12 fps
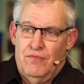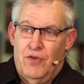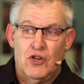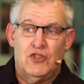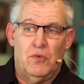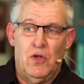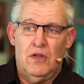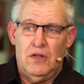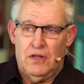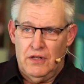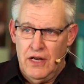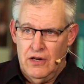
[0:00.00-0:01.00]
Virtual
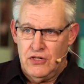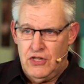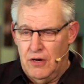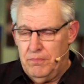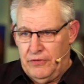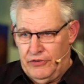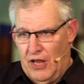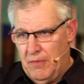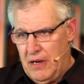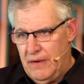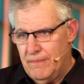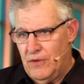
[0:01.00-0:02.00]
Leadership
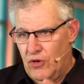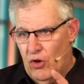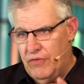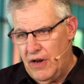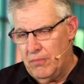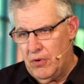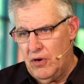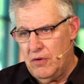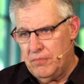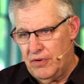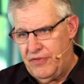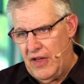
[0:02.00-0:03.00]
Summit, November,
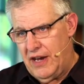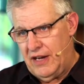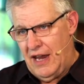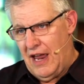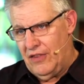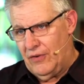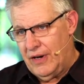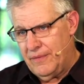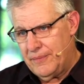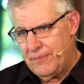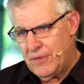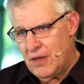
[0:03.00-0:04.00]
Prophetic Gathering.
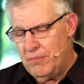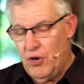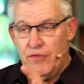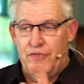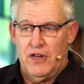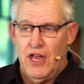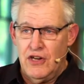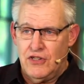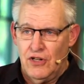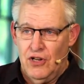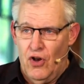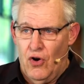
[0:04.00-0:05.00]

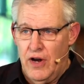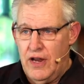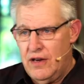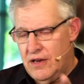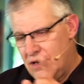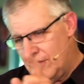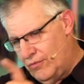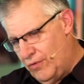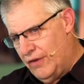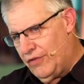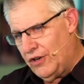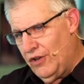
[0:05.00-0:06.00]
Purification Glory, River